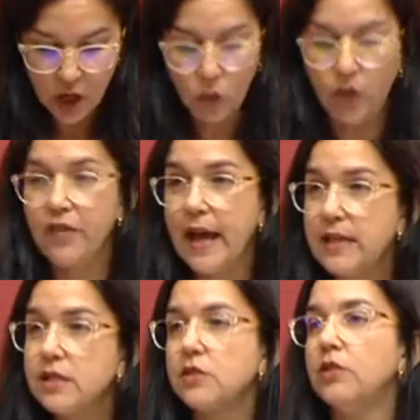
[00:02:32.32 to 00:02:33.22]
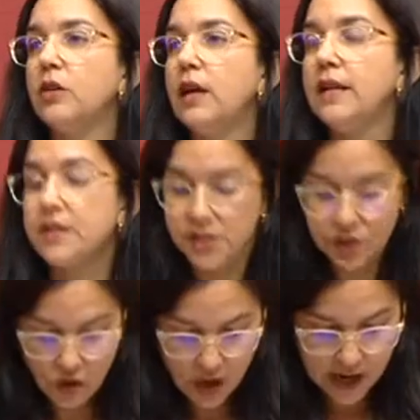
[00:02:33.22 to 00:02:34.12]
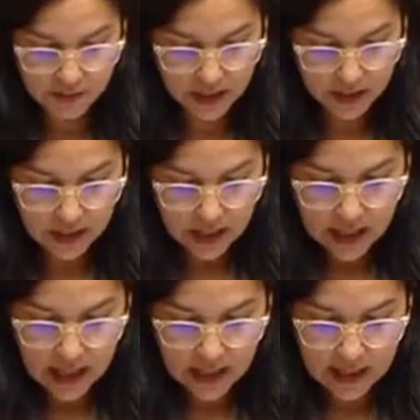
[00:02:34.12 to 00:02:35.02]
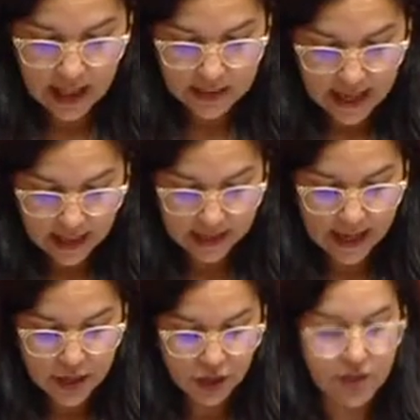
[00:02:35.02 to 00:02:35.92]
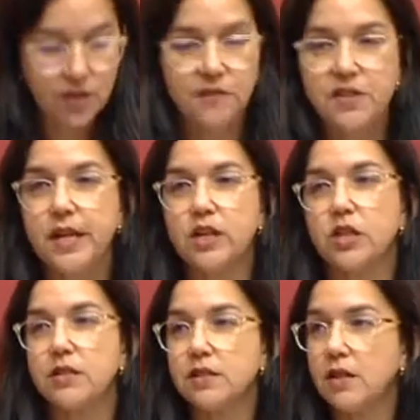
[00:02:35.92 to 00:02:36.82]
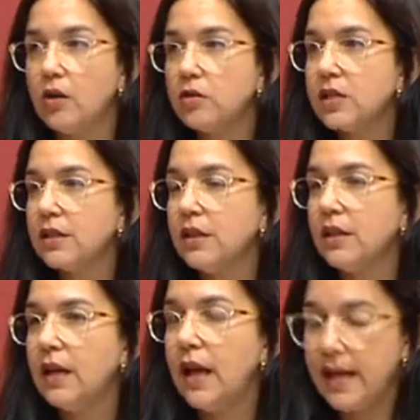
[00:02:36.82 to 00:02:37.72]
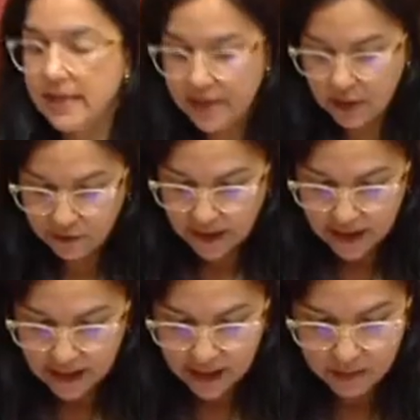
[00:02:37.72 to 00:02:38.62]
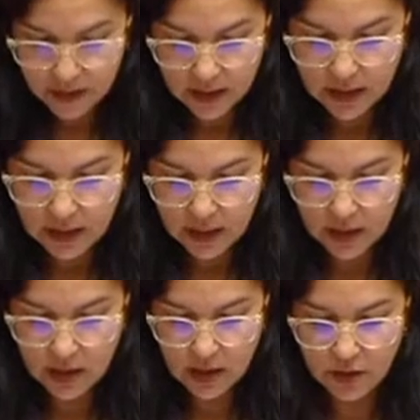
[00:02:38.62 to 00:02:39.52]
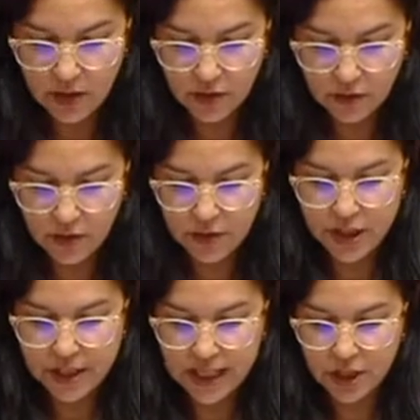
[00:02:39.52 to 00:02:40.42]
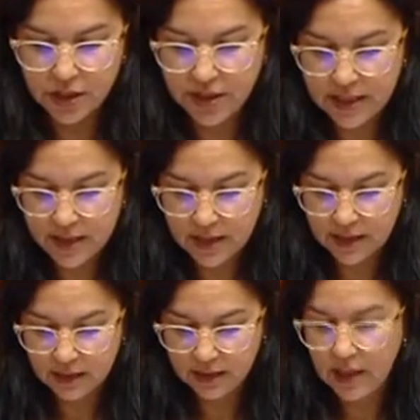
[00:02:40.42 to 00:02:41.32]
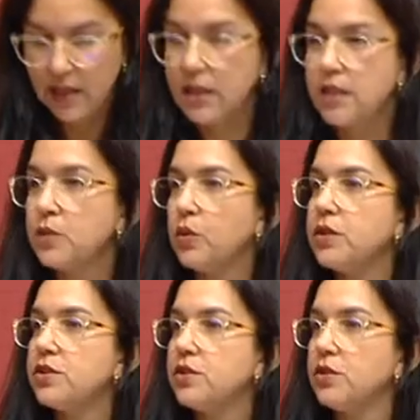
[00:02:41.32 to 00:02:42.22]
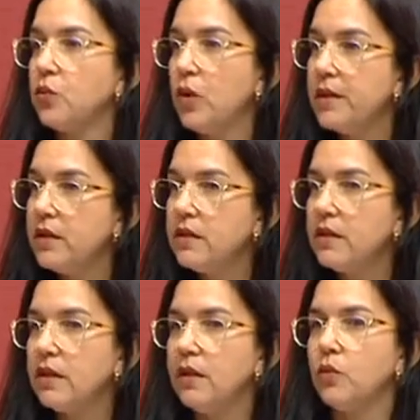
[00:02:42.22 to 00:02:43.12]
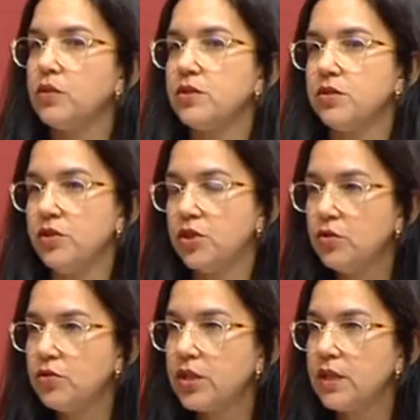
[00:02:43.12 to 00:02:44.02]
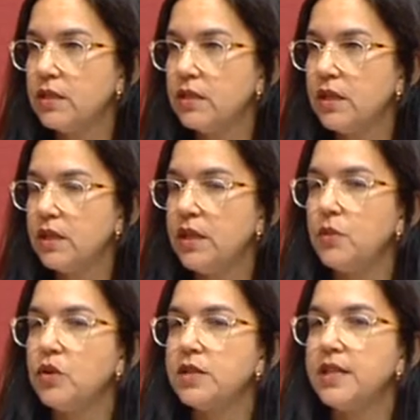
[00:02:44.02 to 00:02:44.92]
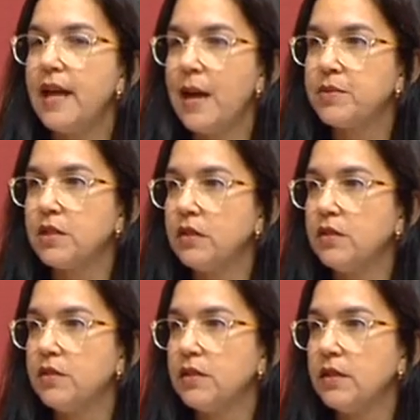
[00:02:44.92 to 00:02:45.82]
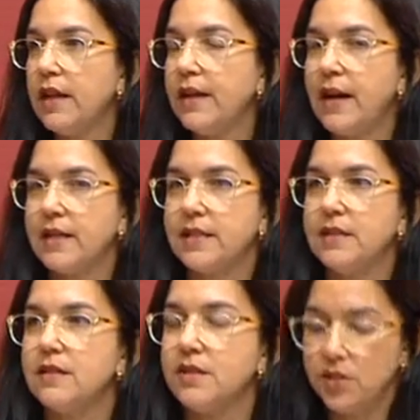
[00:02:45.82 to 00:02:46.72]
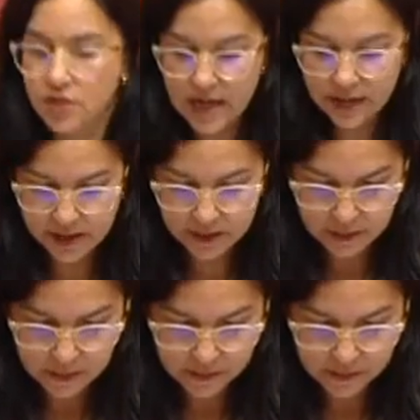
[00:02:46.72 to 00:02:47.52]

what they saw and described as allegations of sexual assault and self-harm in the Nauru detention centre. This was to women, it was to children, it was an absolute and utter disgrace.